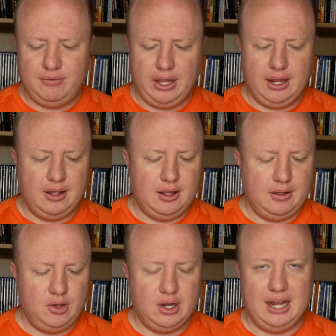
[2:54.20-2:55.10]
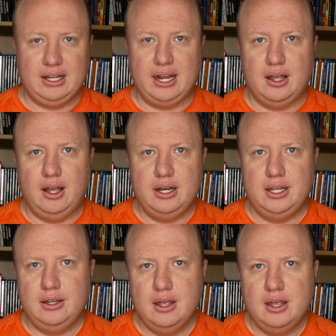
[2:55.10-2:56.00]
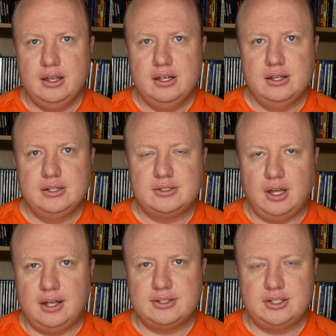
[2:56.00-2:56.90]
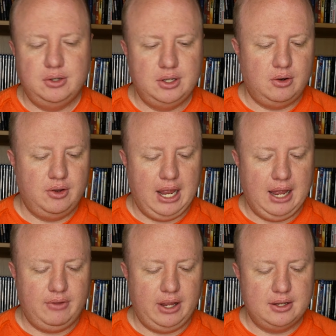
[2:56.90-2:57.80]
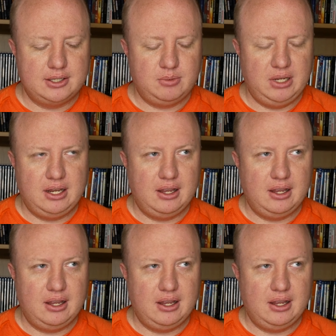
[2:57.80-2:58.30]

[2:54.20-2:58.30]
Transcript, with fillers: like a, uh, you can add like a honey sauce to it or they have like a sweet,